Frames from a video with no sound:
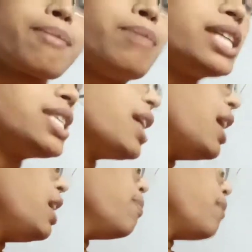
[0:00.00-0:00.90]

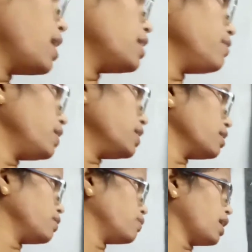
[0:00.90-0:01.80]
basically made
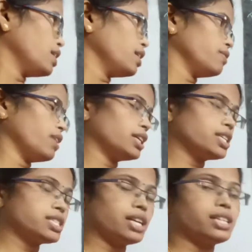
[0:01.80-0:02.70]
with what
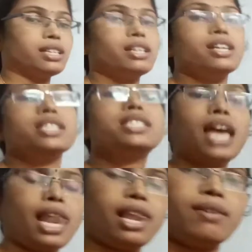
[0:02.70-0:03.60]
is that?
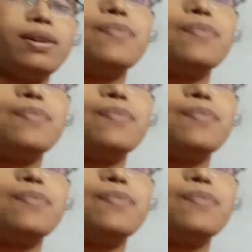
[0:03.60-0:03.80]
Cell.